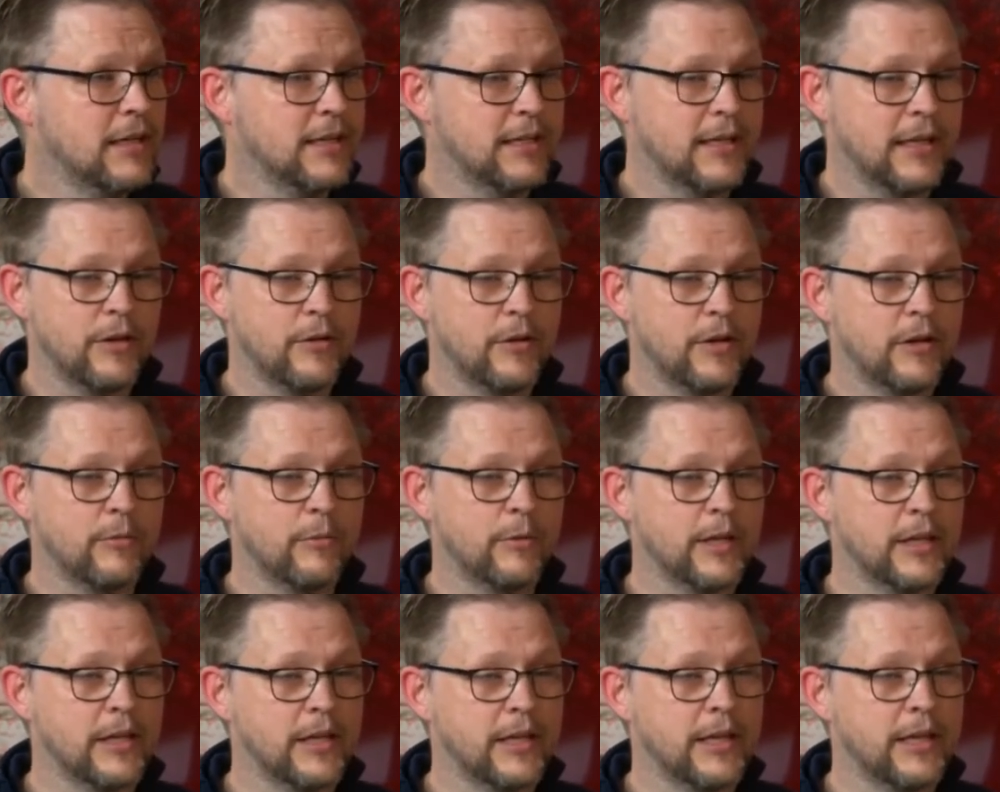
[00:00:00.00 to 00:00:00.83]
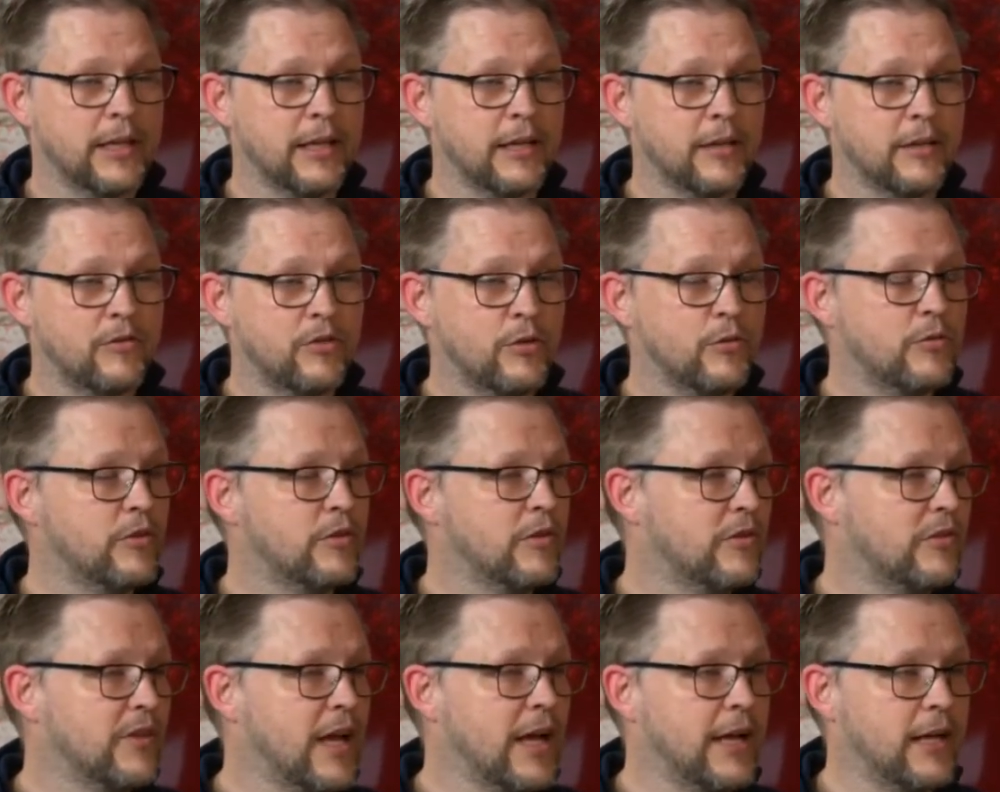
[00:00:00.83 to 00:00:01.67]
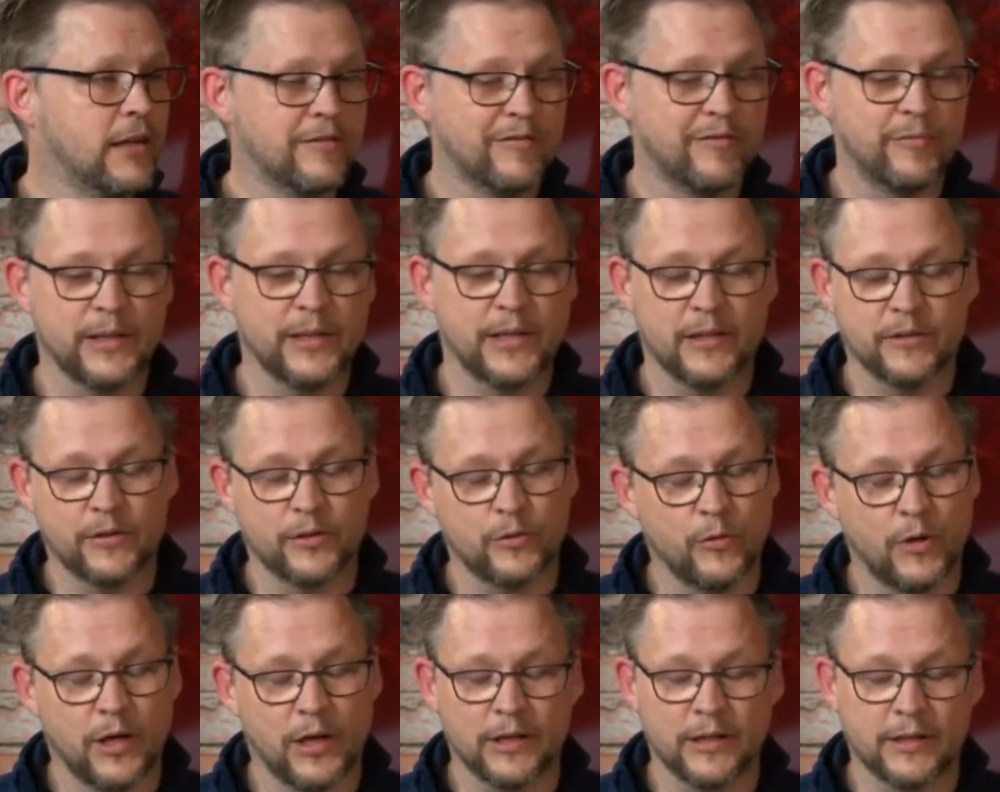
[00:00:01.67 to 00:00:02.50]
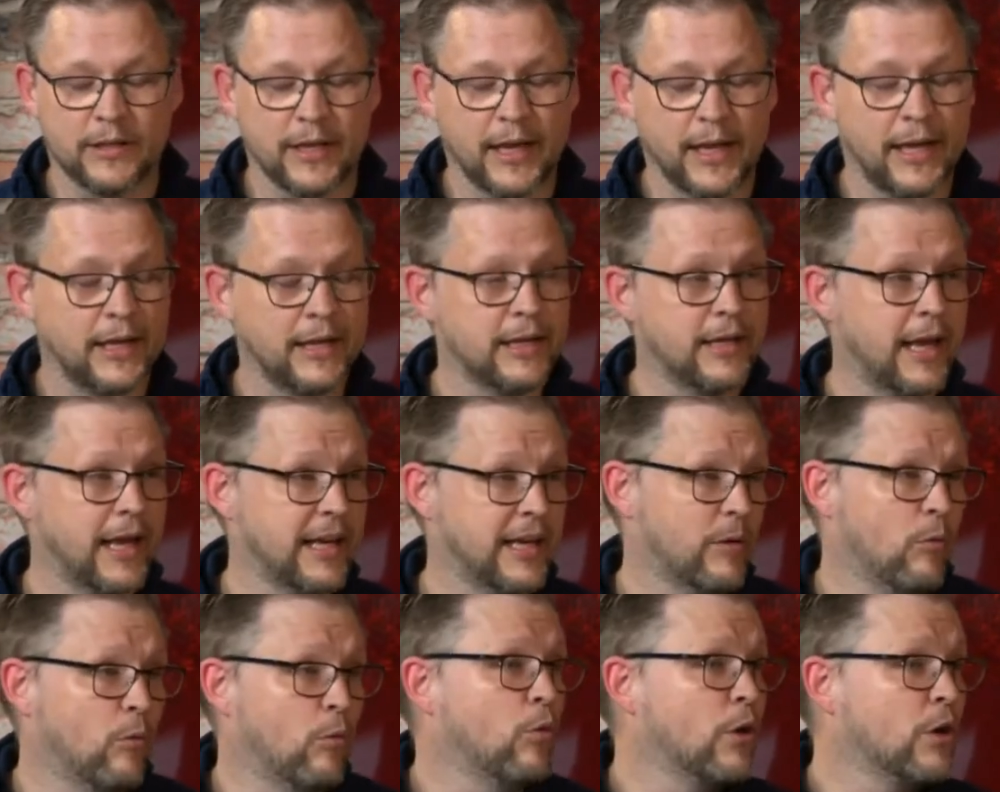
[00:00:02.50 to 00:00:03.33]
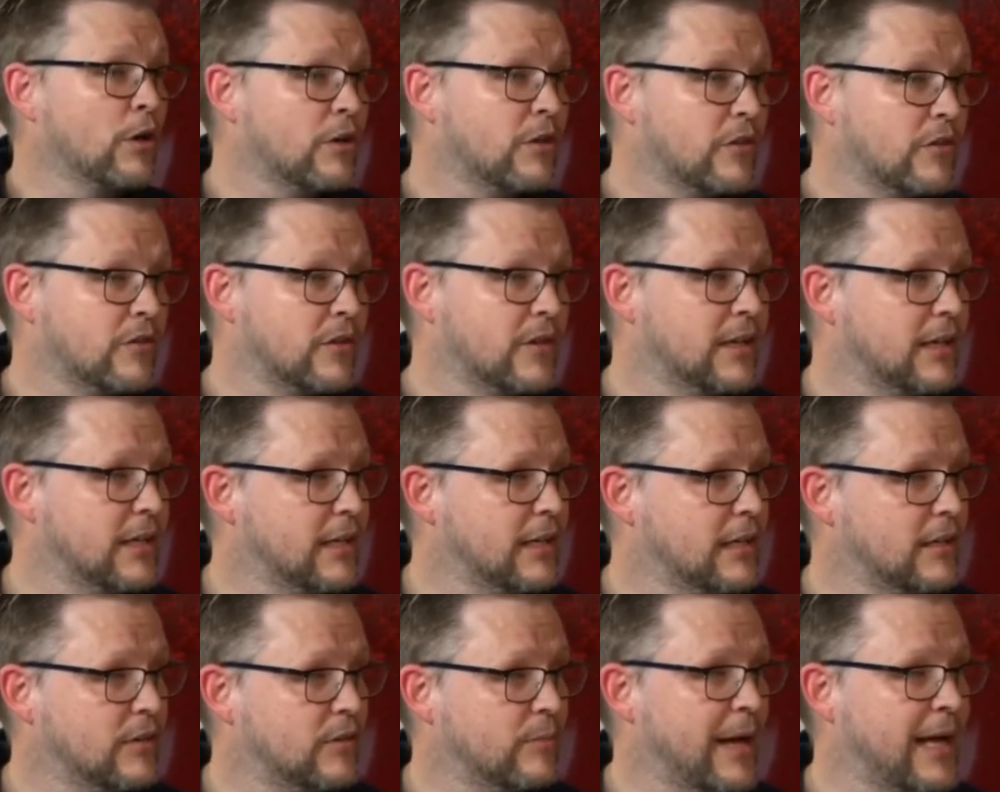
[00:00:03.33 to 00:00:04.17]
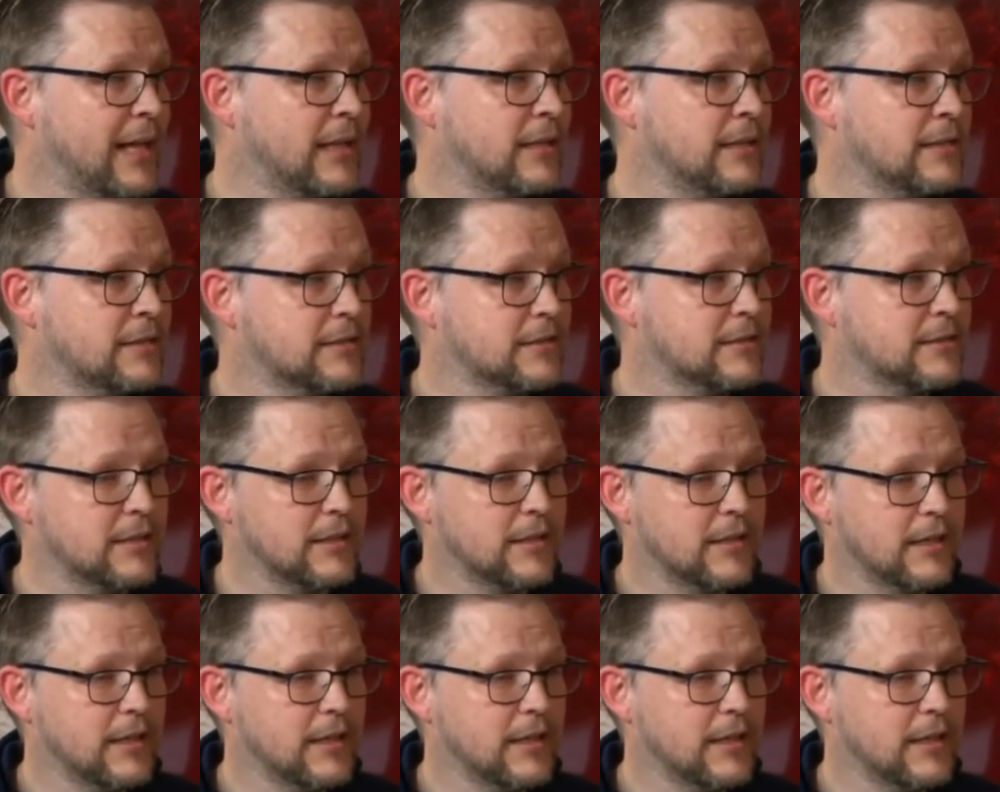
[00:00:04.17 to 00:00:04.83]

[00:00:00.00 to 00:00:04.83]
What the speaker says: that you can really choose the style of build you want, and it works and it's balanced.